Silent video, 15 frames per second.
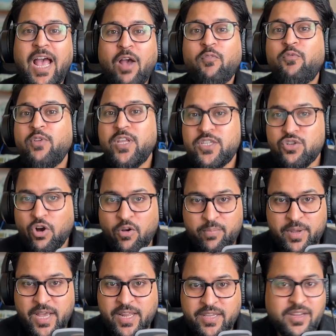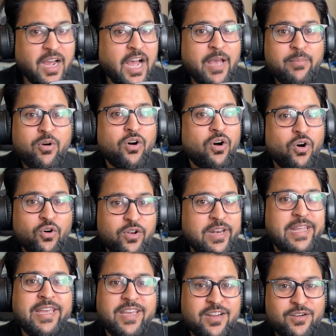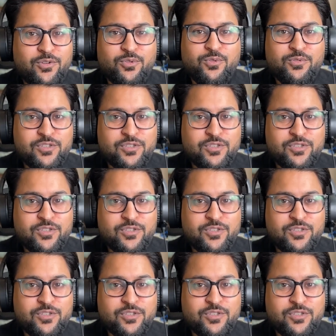every job career. I'm only here to